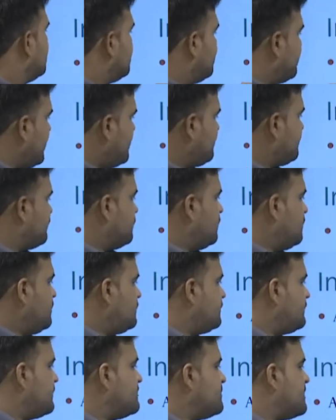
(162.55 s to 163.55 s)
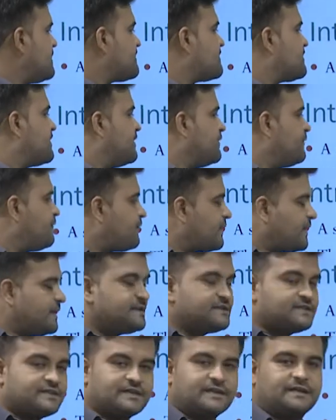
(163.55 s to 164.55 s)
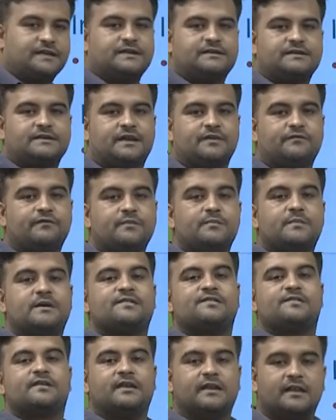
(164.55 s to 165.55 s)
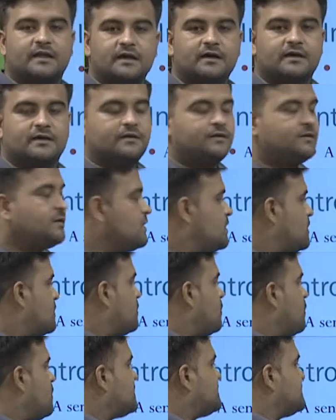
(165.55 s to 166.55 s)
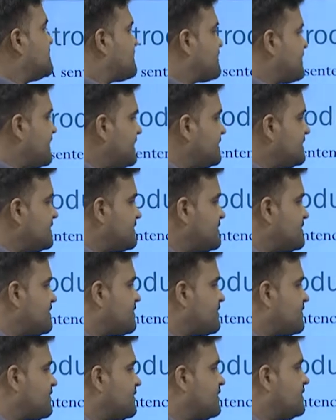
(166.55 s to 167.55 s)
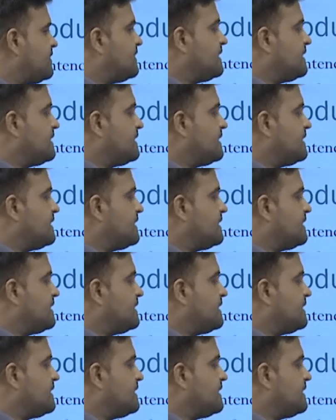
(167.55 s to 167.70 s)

Therefore, we must differentiate and we must learn what a sentence